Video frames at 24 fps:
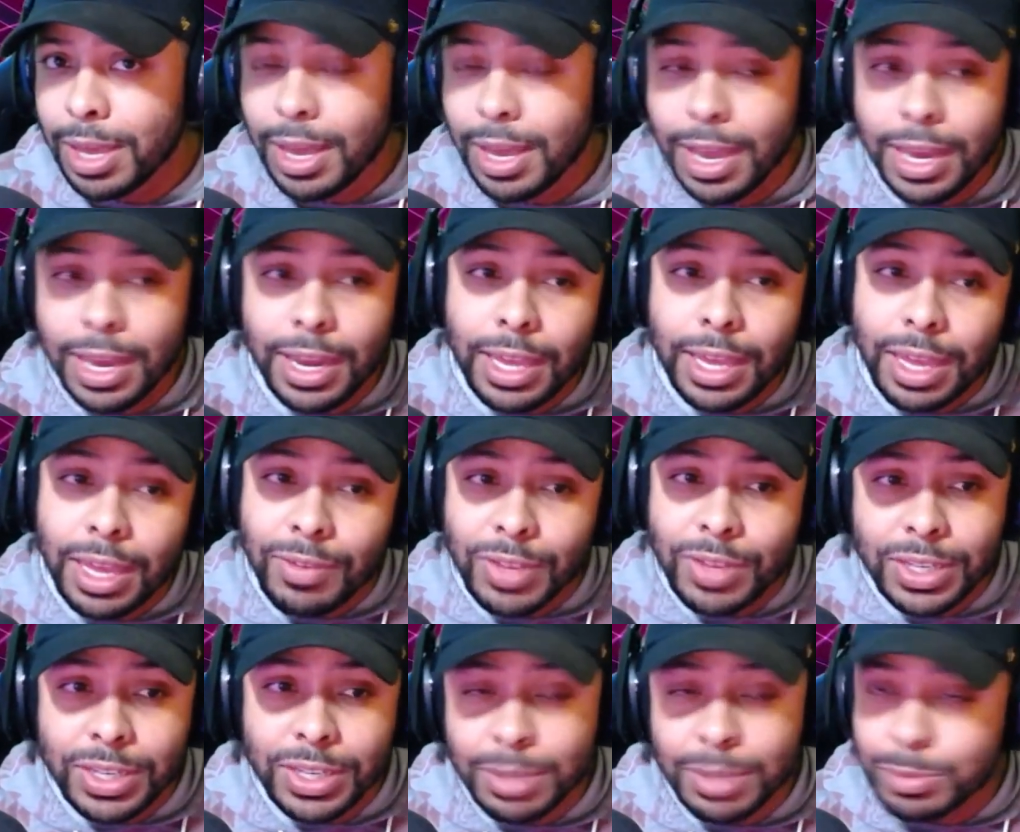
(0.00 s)
And I give
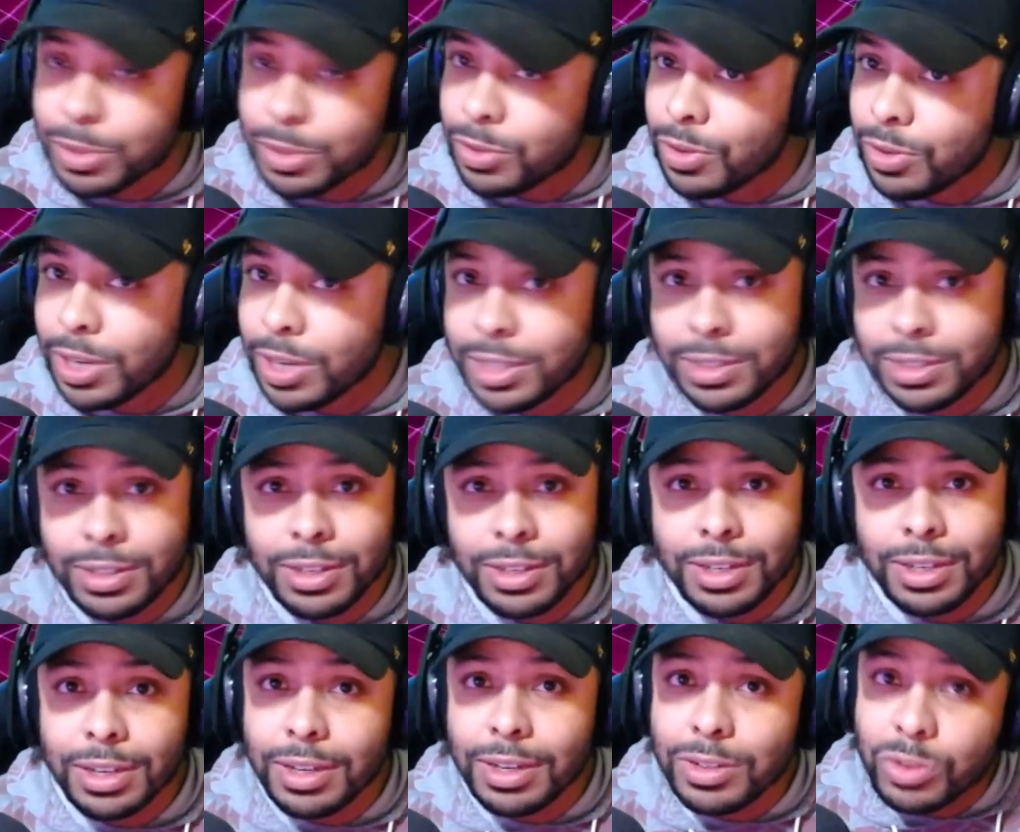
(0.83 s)
you tips and tricks
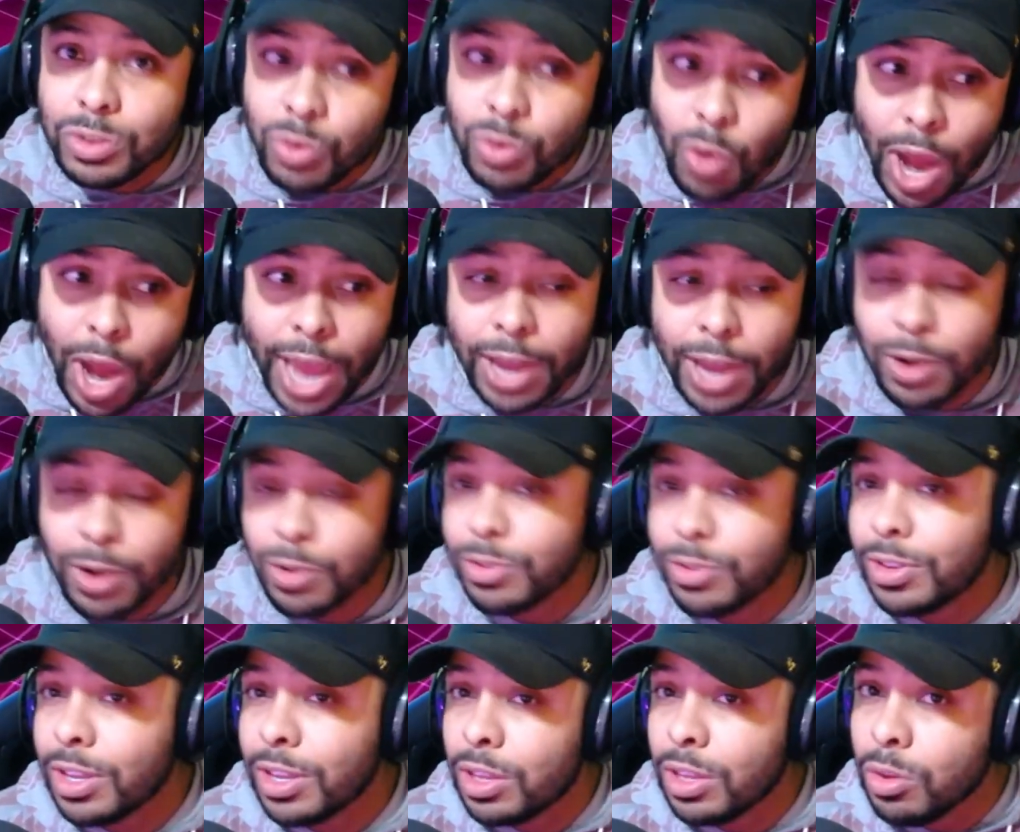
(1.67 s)
on
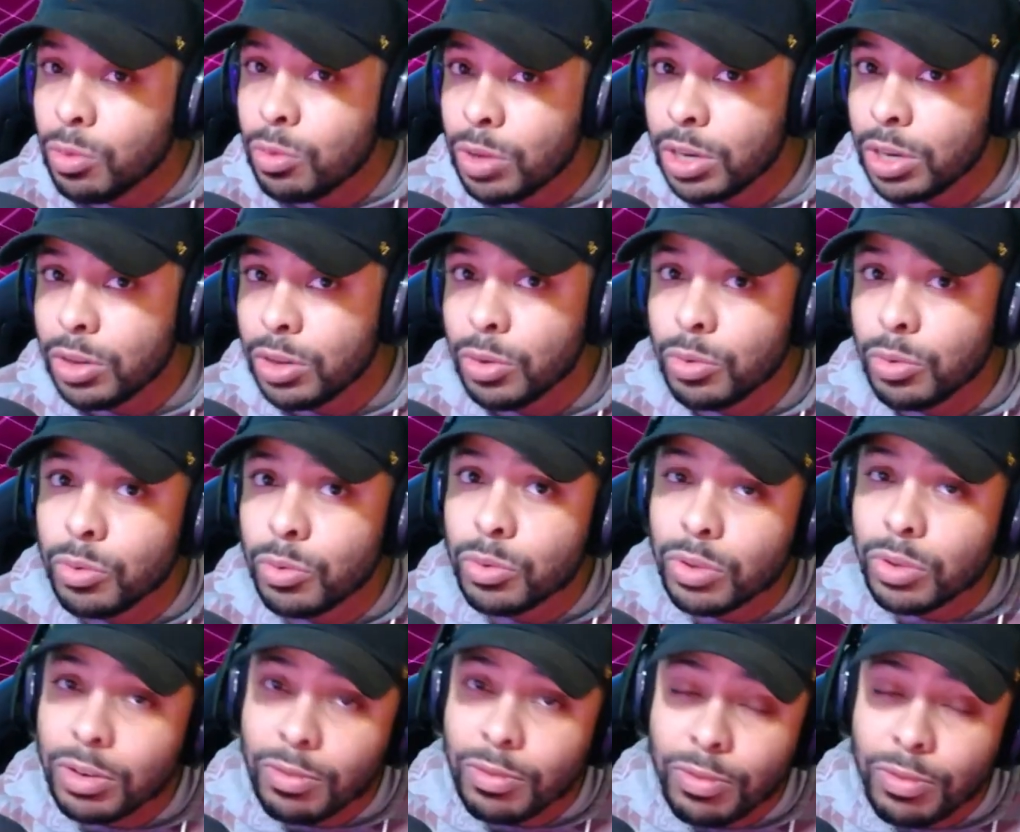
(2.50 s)
trackers that you can use
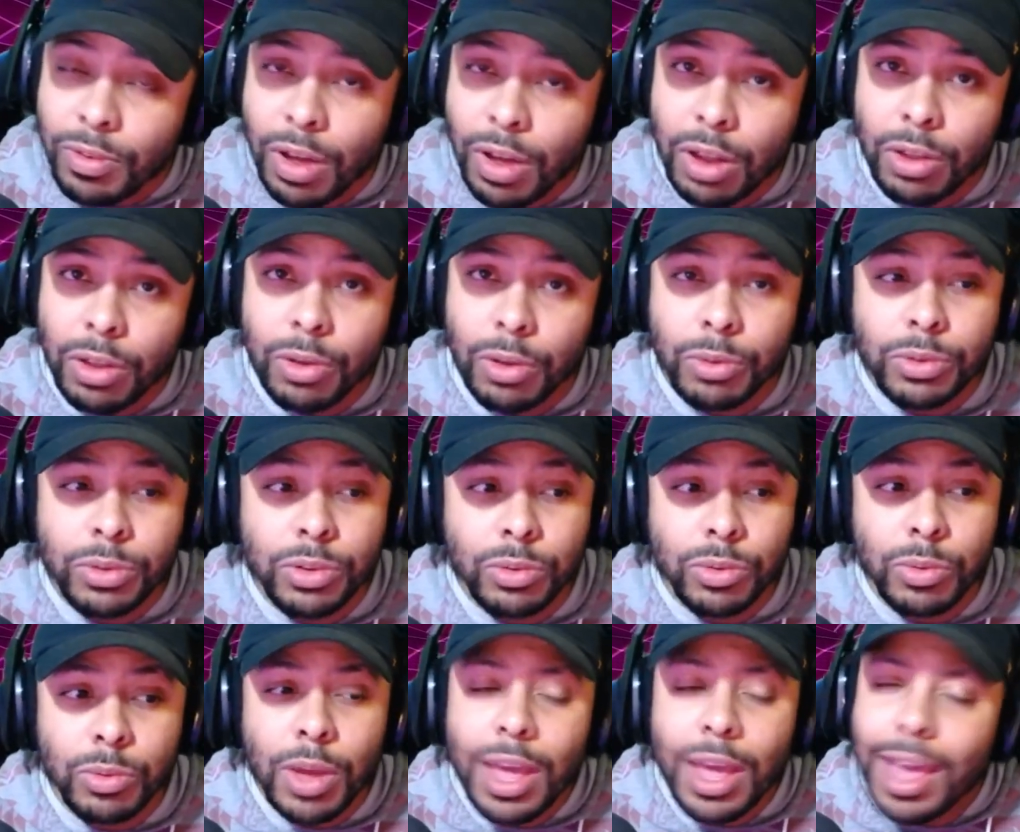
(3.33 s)
and follow
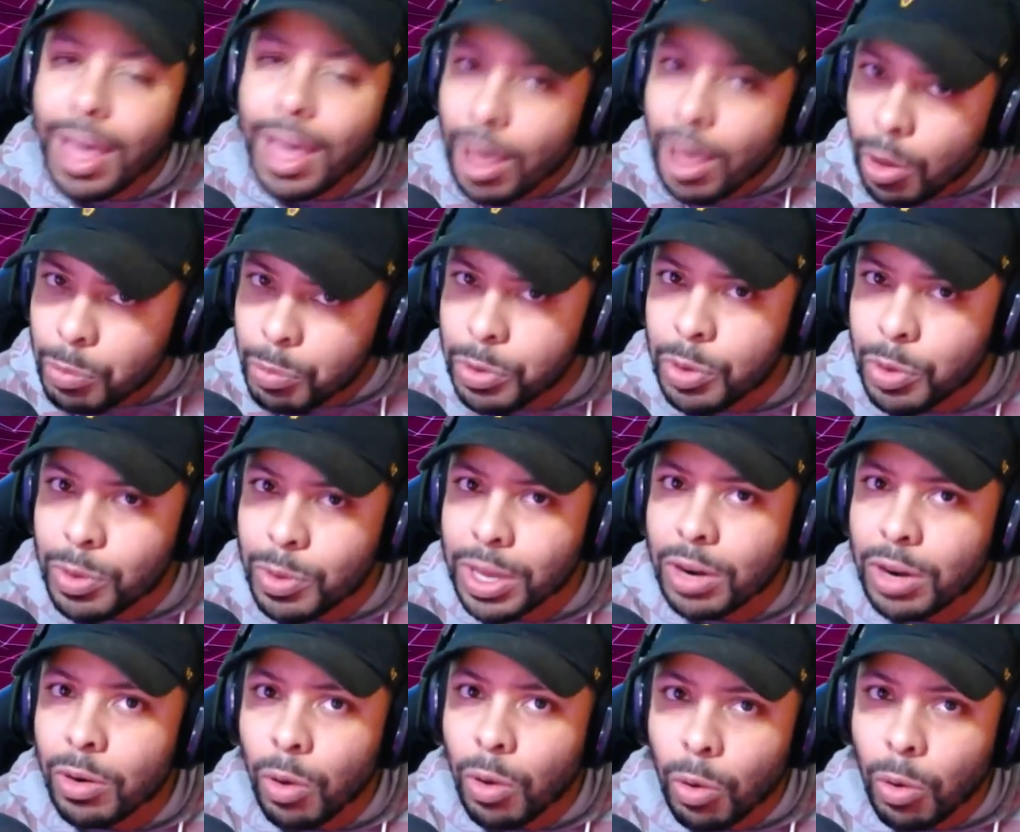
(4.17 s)
to help you get
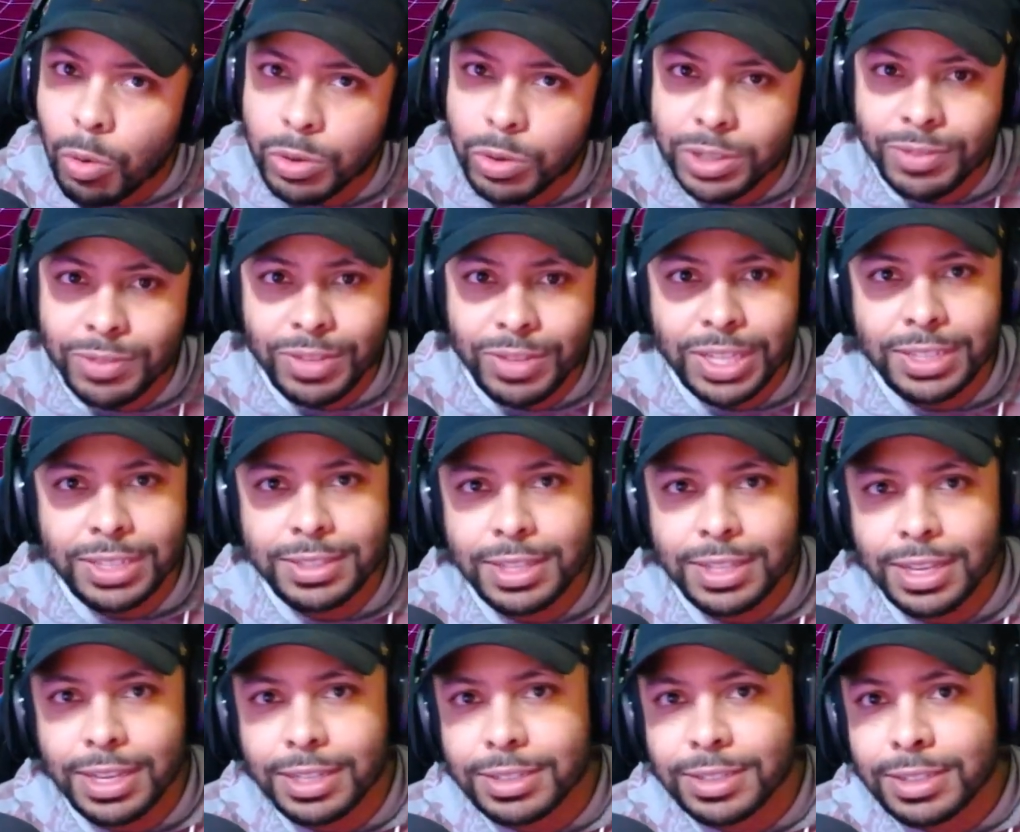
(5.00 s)
a hold of these
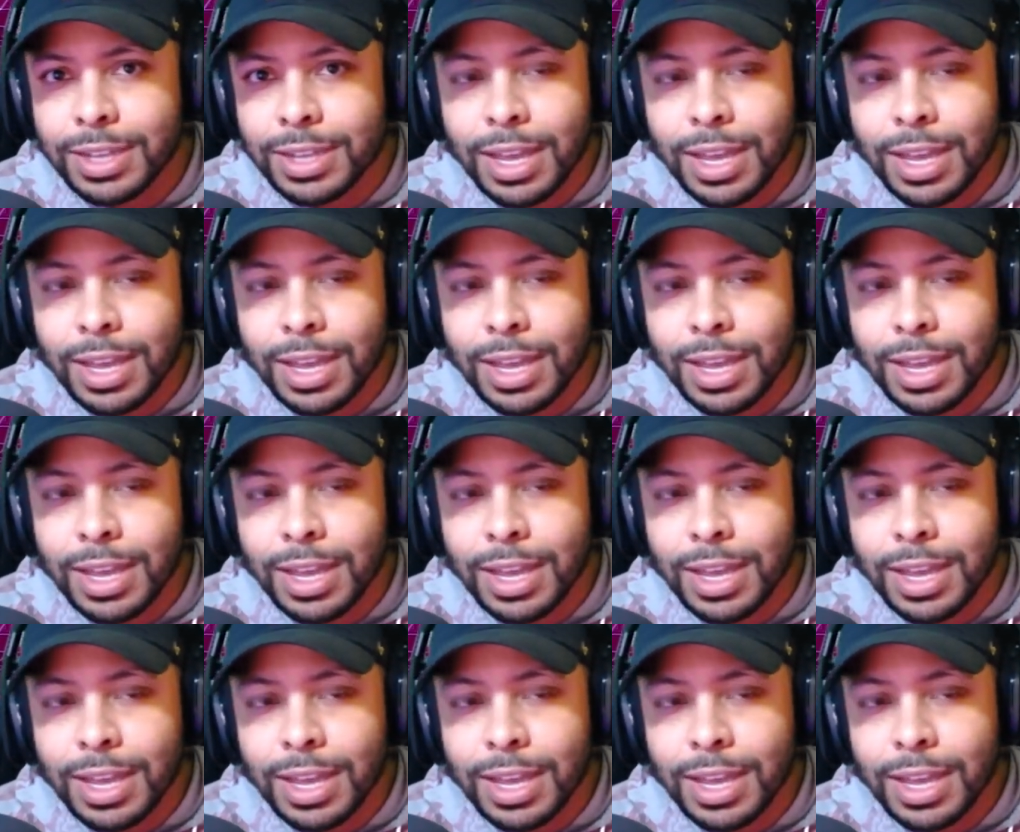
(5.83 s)
things.